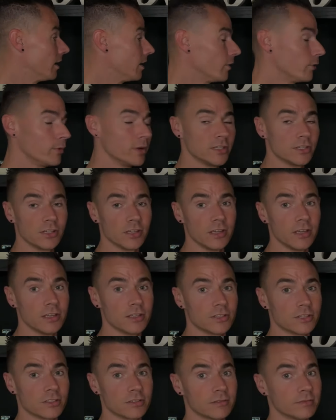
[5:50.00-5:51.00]
which
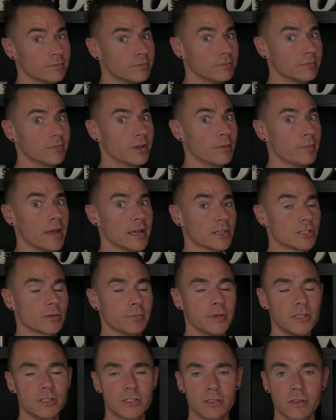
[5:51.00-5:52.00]
is a
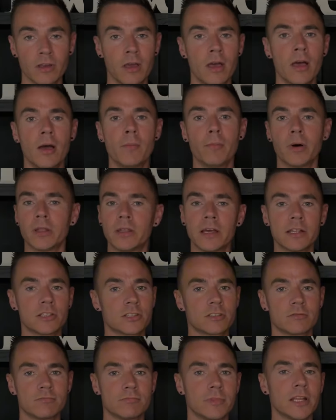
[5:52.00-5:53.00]
masterpiece. But
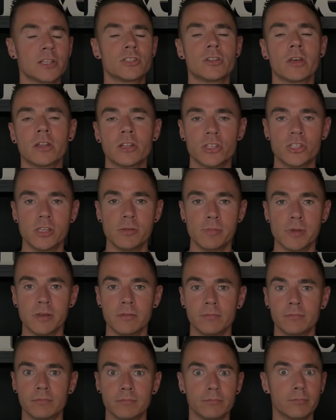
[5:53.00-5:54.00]
that's not a cheapie,
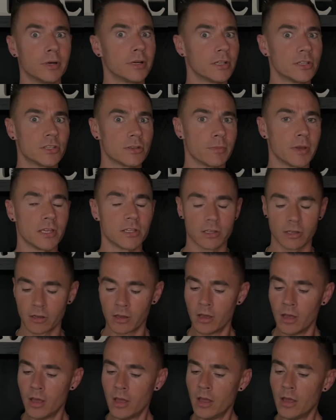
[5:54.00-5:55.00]
but it's amazing.
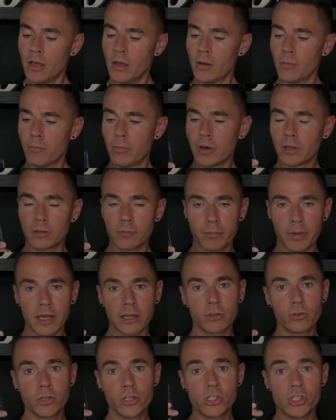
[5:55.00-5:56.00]
But back
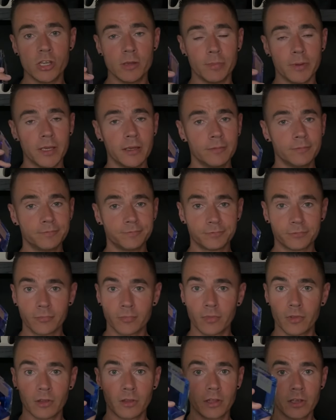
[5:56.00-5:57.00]
to the cheapie.
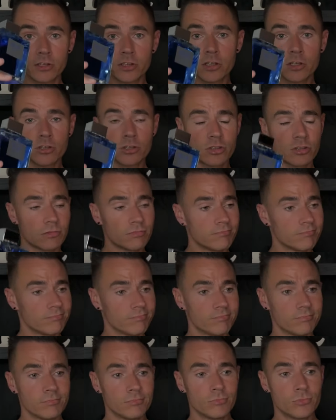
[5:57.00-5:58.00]
This is
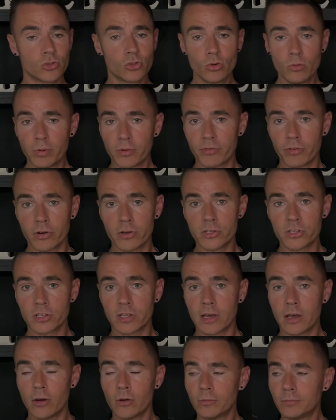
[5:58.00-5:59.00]
super
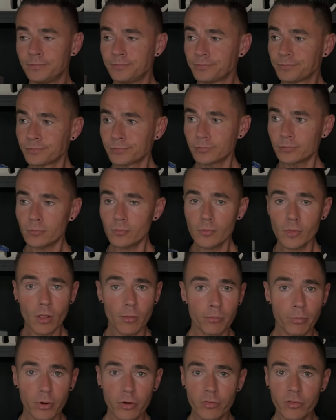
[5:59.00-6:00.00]
versatile,
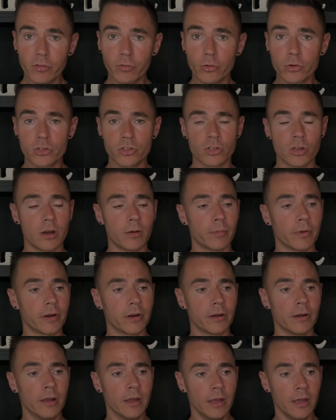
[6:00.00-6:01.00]
perfect for
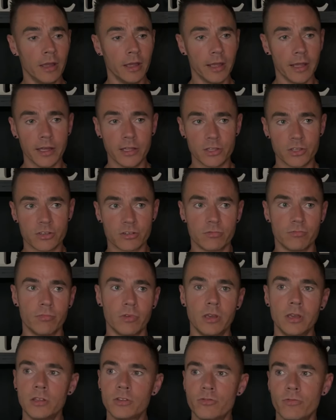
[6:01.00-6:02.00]
summer.
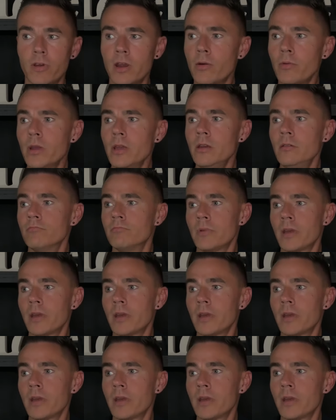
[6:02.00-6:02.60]
It's very